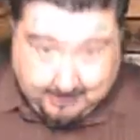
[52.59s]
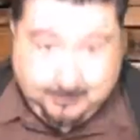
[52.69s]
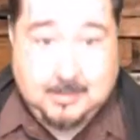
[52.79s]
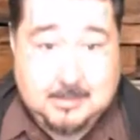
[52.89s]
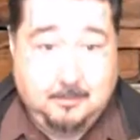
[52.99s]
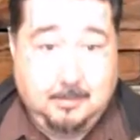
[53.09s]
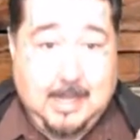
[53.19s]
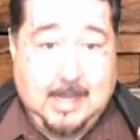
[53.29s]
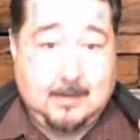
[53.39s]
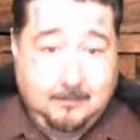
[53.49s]
I mean, it's a
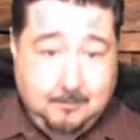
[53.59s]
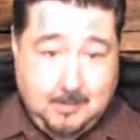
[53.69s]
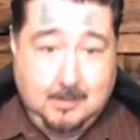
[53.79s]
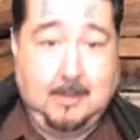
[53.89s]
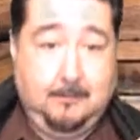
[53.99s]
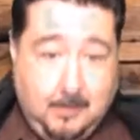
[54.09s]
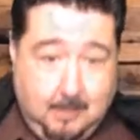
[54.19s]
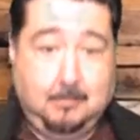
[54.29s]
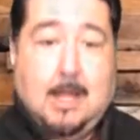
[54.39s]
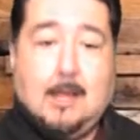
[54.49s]
black,
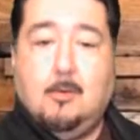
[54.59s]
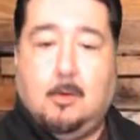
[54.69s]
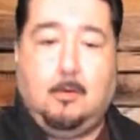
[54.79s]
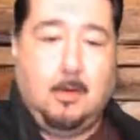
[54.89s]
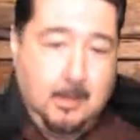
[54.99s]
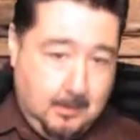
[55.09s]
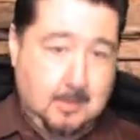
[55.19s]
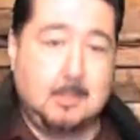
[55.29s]
definitely a black one, right?